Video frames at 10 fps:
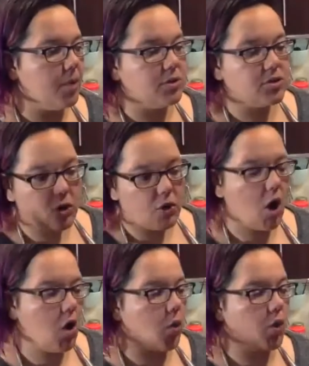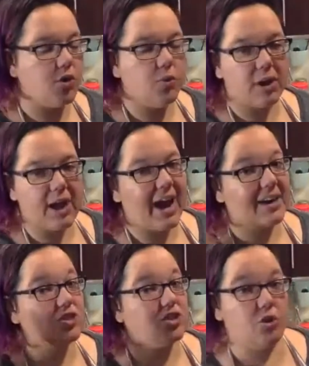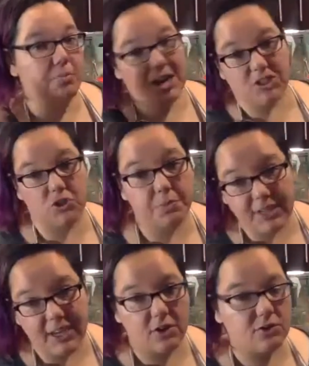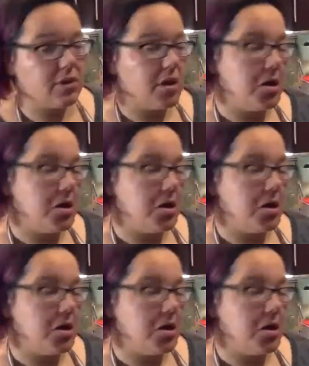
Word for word: a risotto, or you want to add it to your mashed potatoes,